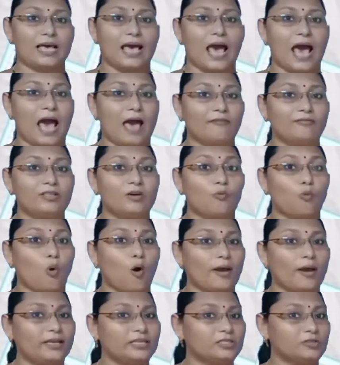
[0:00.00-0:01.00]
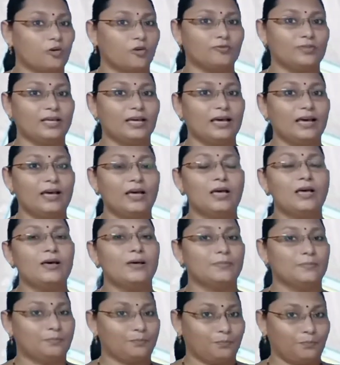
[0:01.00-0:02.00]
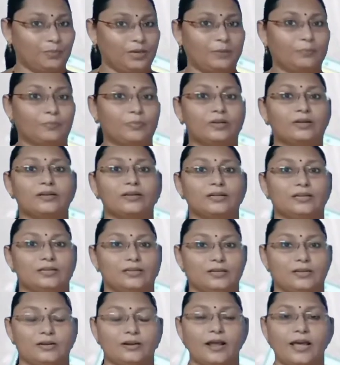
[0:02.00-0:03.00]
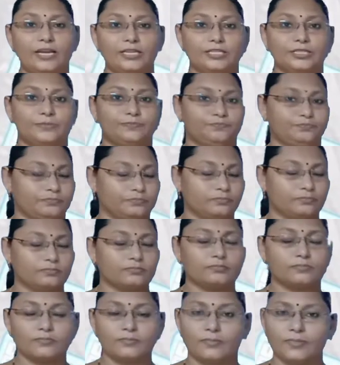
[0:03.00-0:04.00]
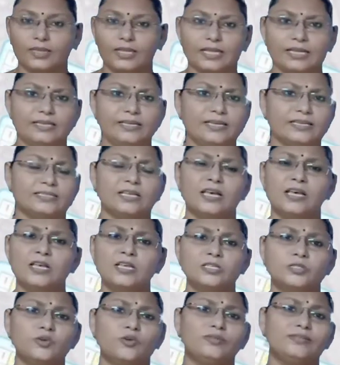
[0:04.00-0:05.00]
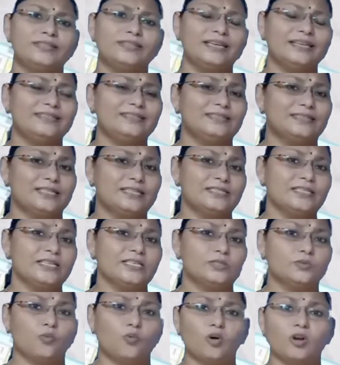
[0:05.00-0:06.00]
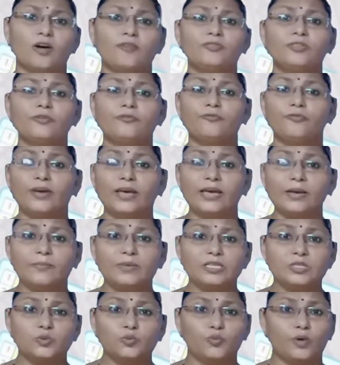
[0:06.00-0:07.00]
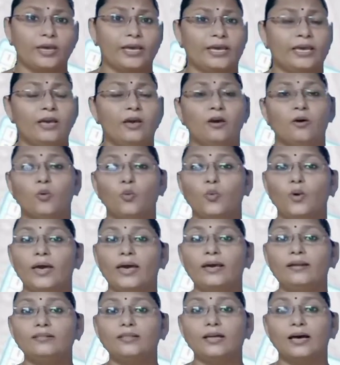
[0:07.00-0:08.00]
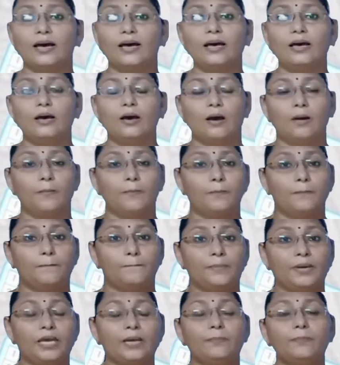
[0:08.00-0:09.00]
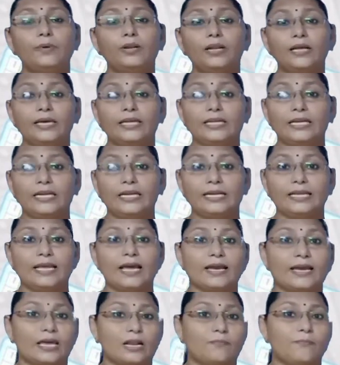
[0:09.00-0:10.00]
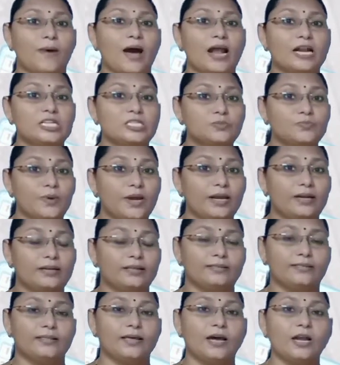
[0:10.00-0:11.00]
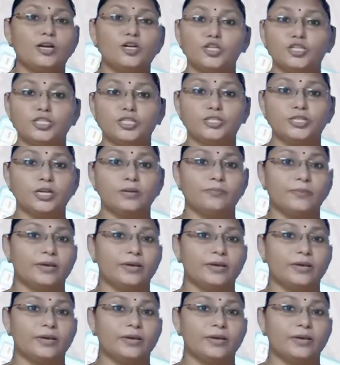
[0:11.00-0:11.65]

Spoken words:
have the voice of the people, right? Yes. So this is one of the famous way where the people in India can participate in the decision